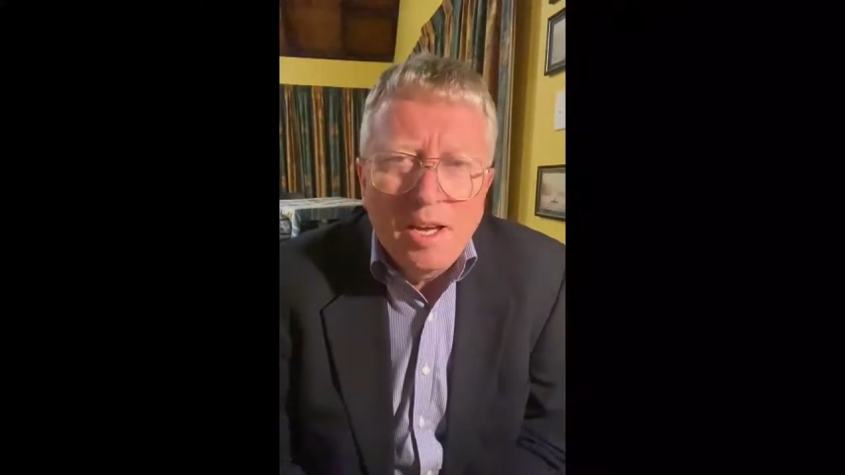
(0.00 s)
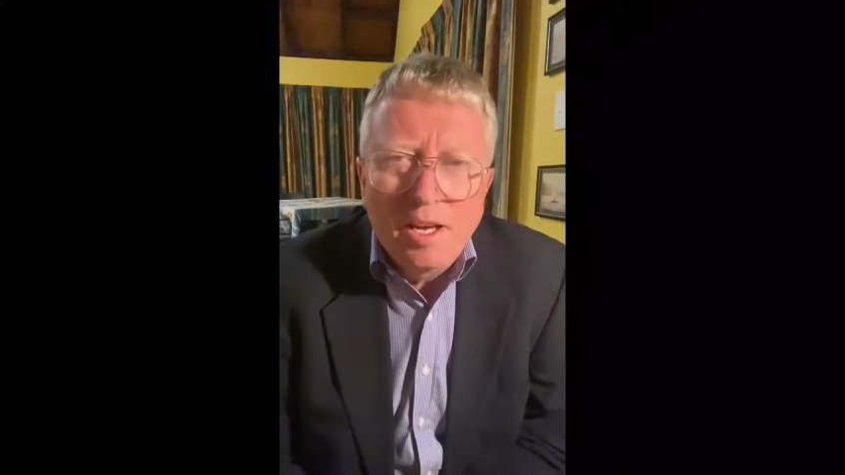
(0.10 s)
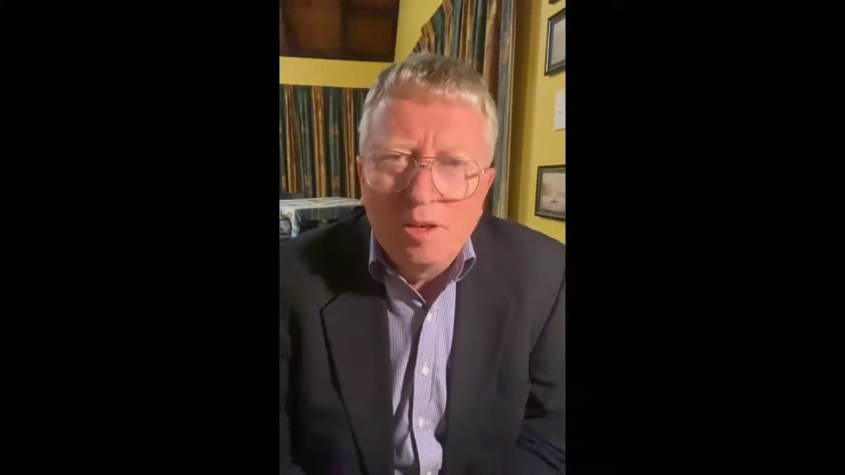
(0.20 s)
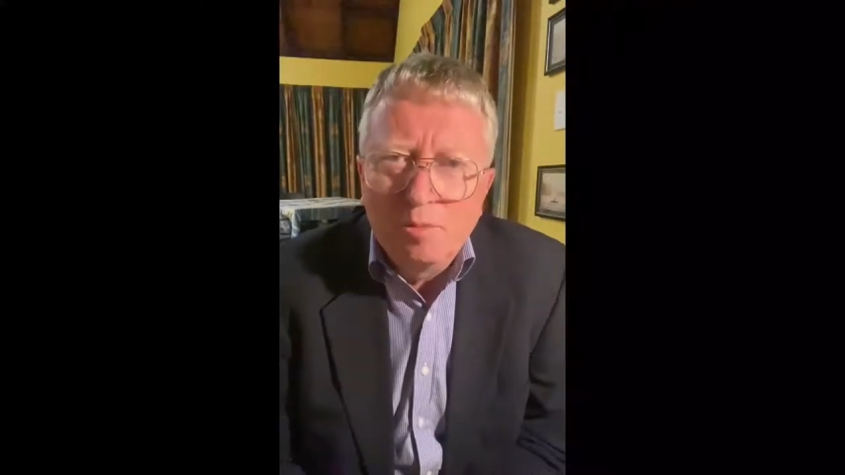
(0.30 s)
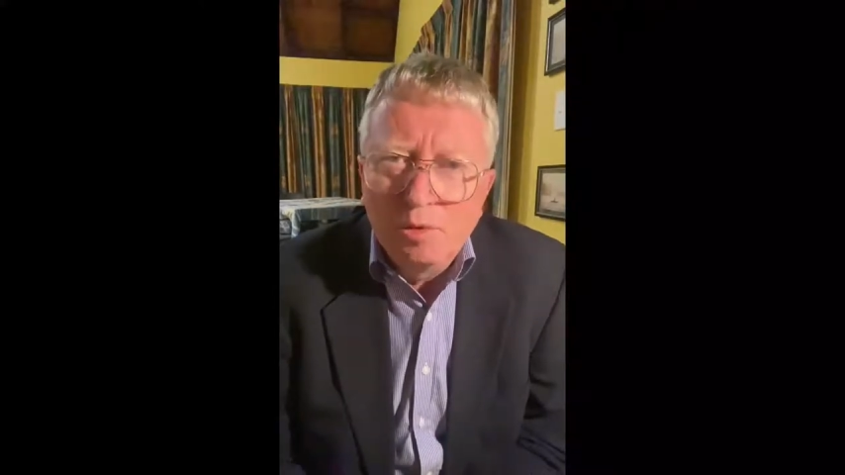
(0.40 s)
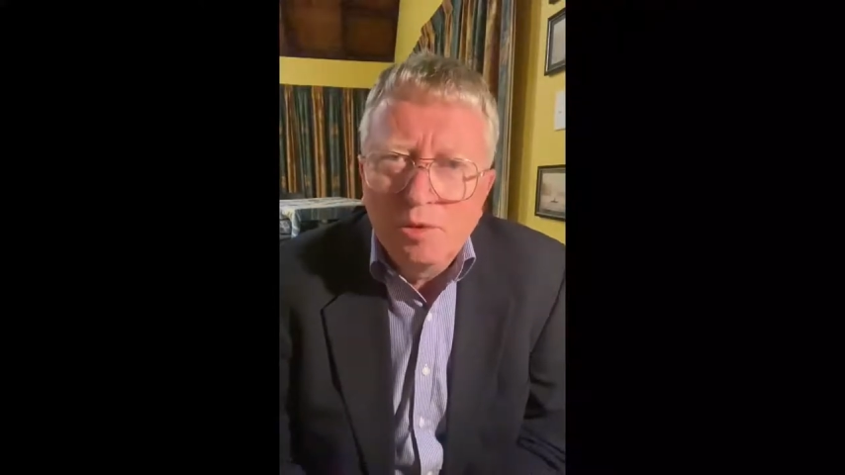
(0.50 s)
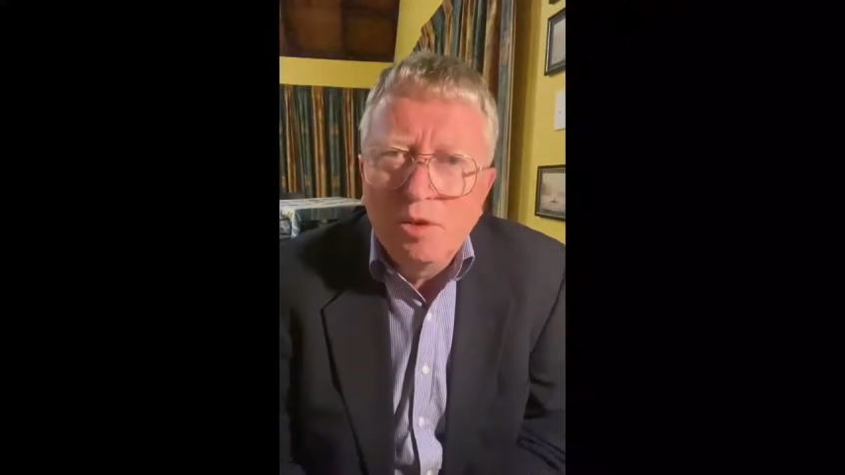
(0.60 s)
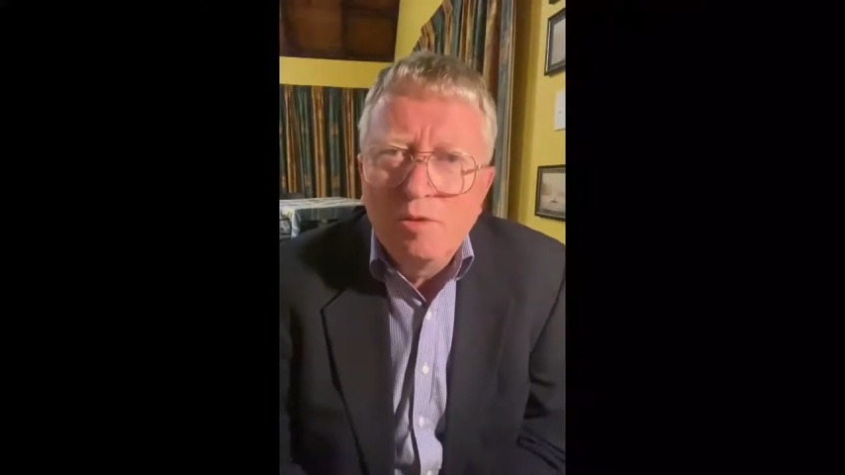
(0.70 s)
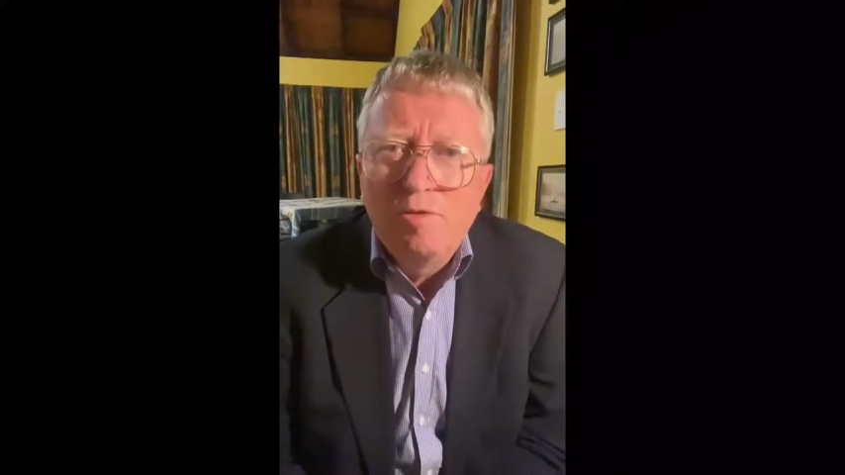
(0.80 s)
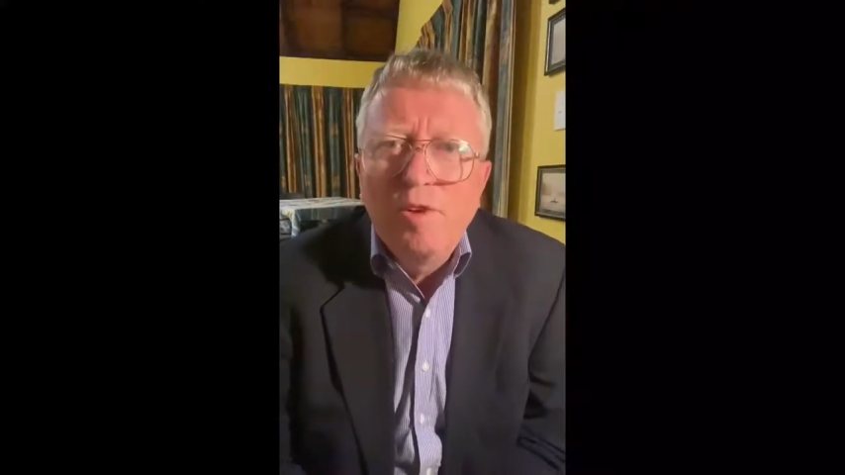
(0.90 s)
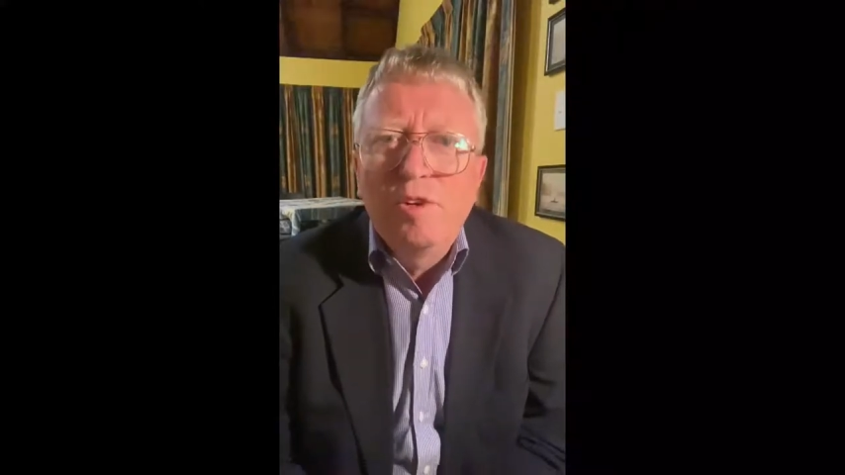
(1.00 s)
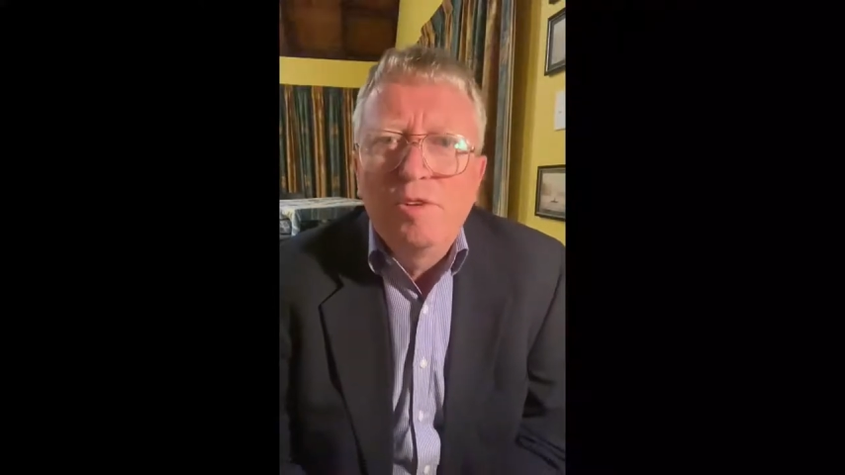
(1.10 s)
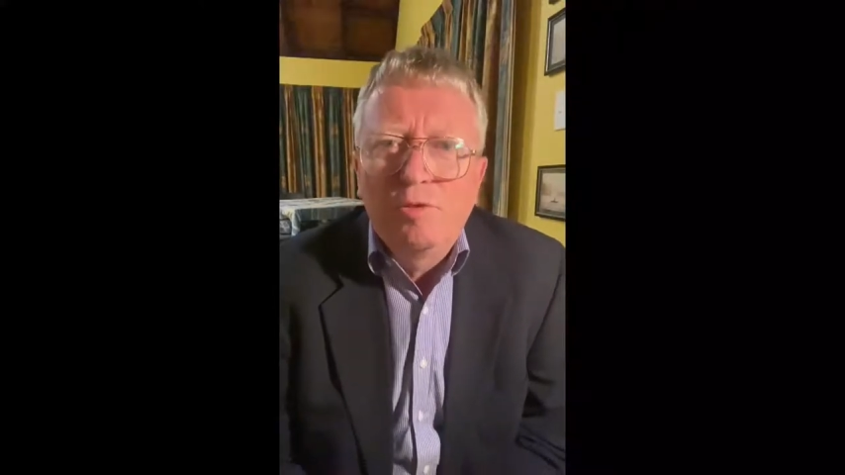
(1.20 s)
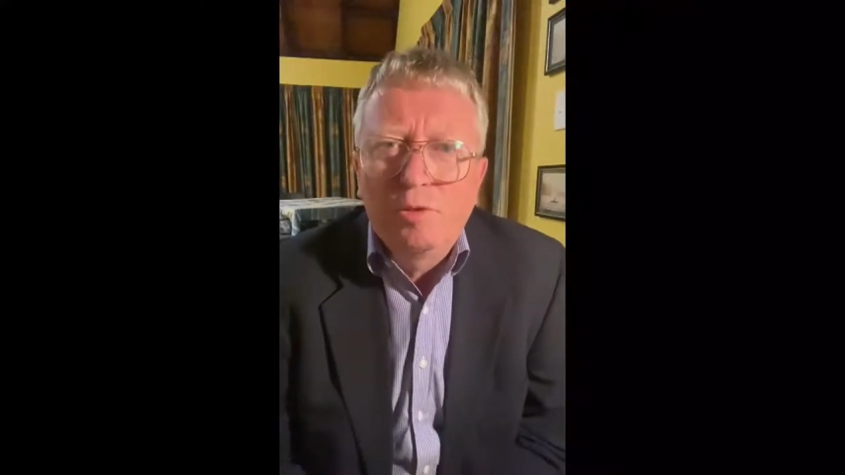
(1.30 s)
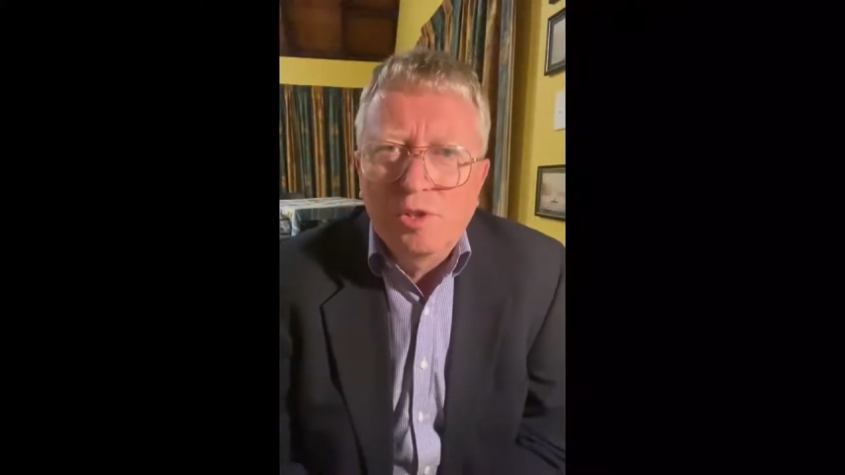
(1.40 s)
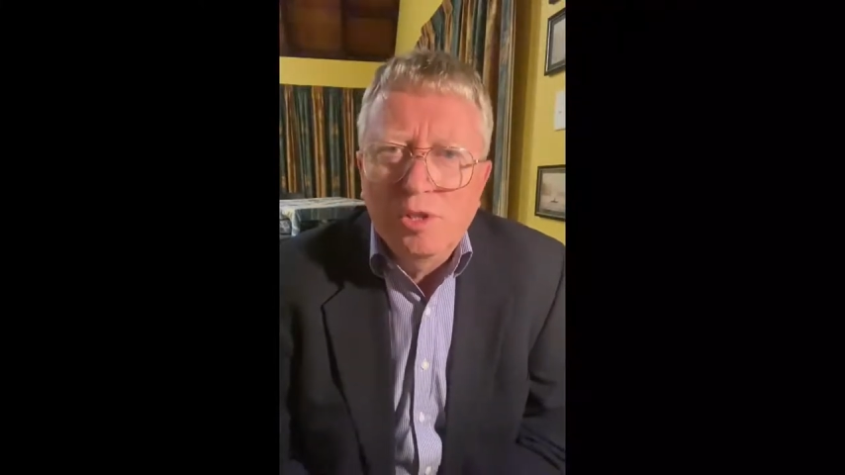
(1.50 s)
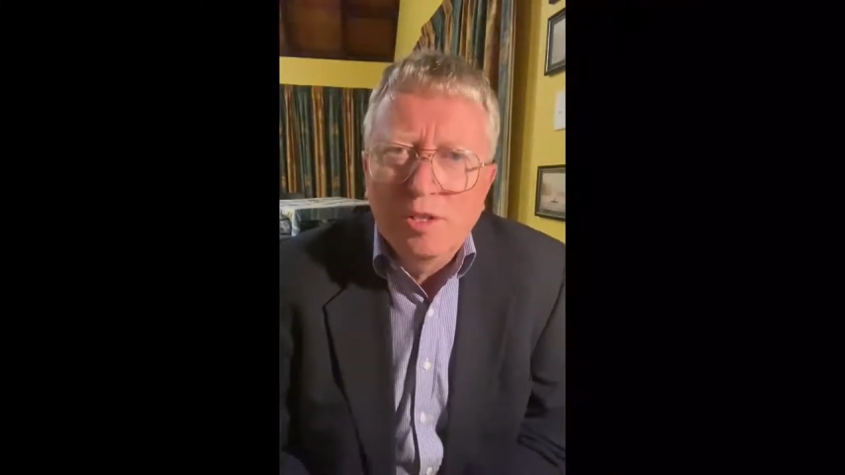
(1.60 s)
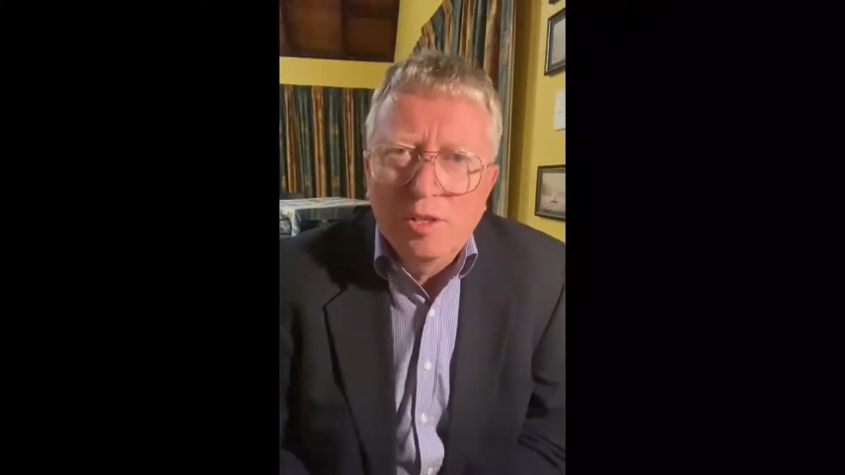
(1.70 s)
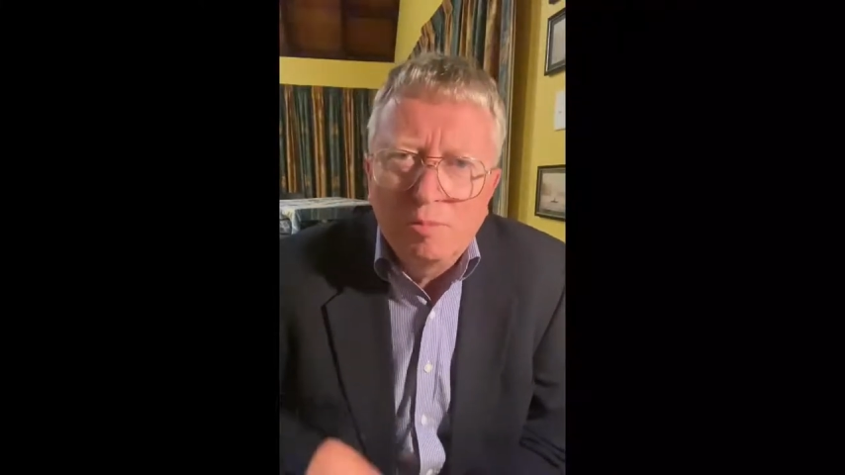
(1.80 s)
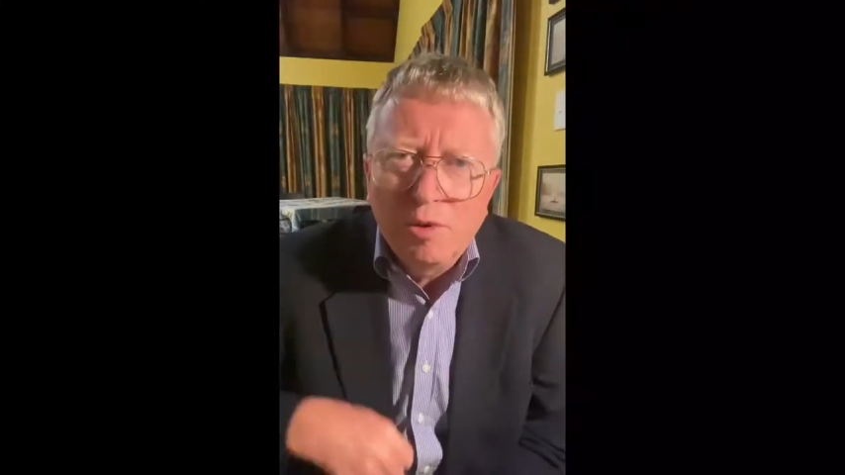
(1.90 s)
I'm also very
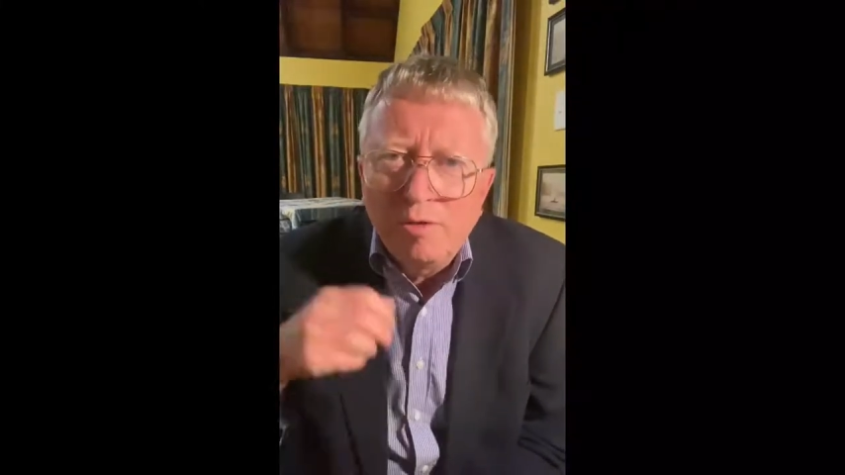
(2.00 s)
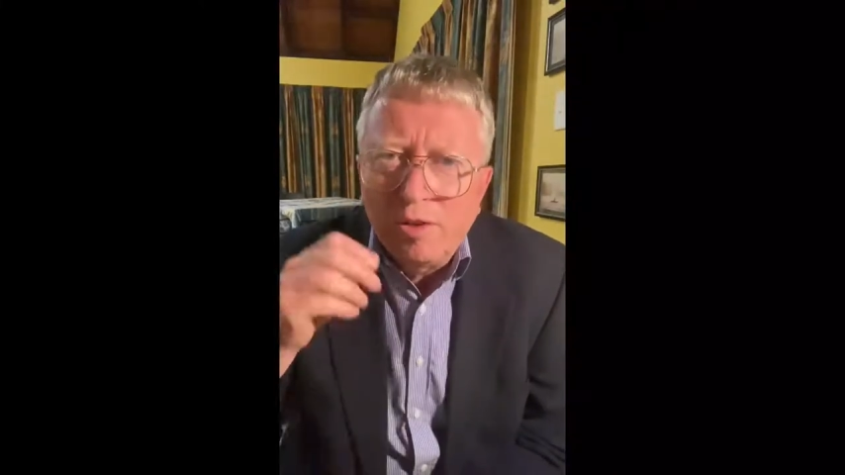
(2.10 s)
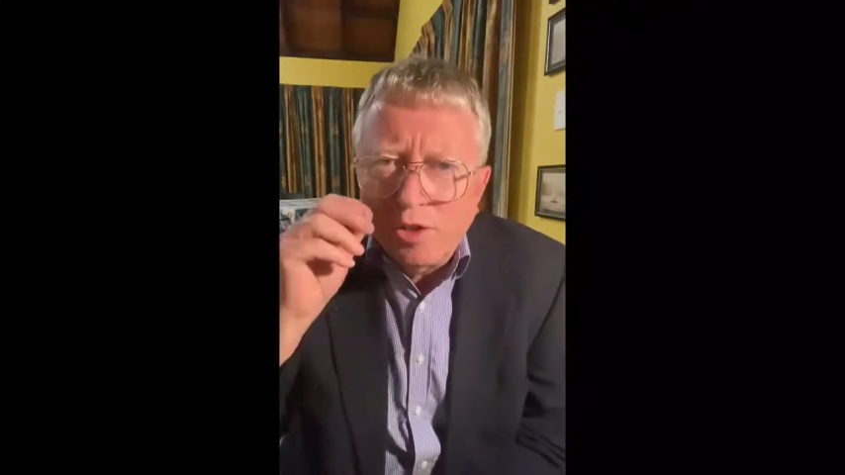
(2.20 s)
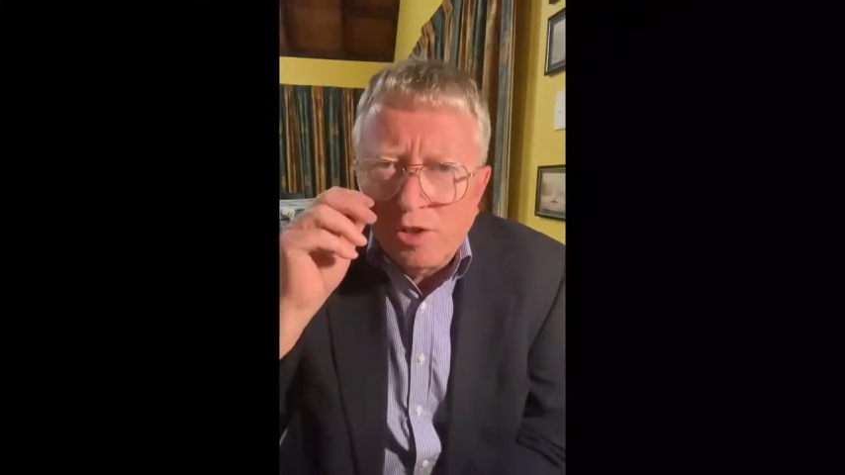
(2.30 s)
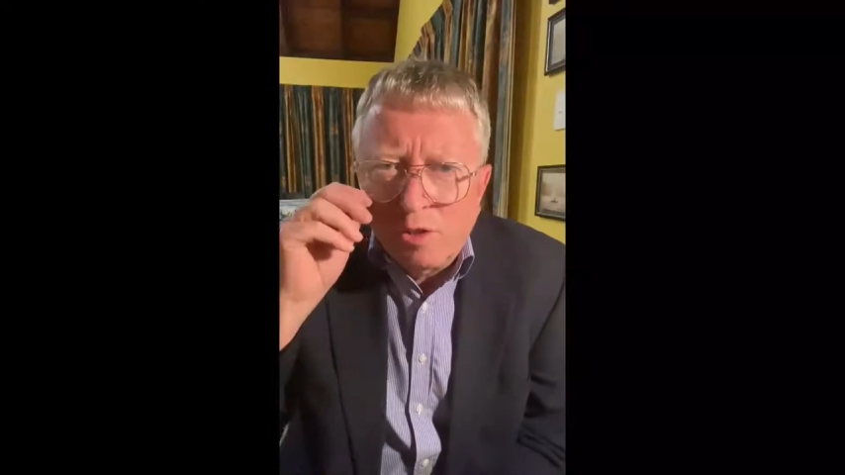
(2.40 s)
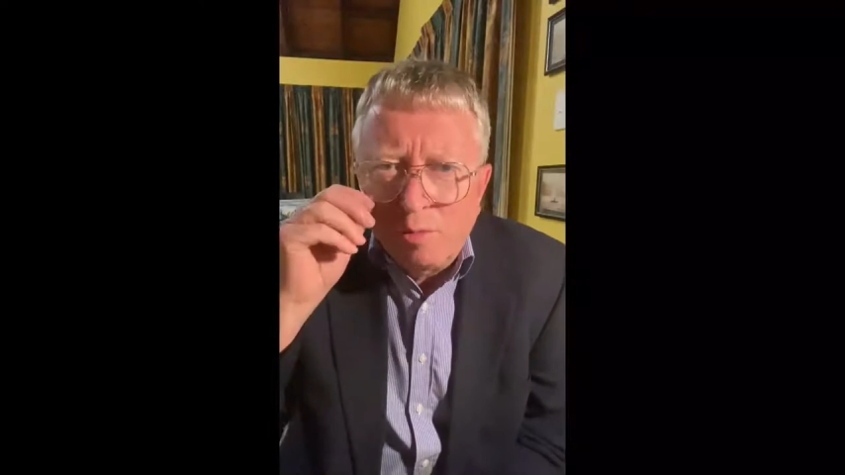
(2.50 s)
fortunate and privileged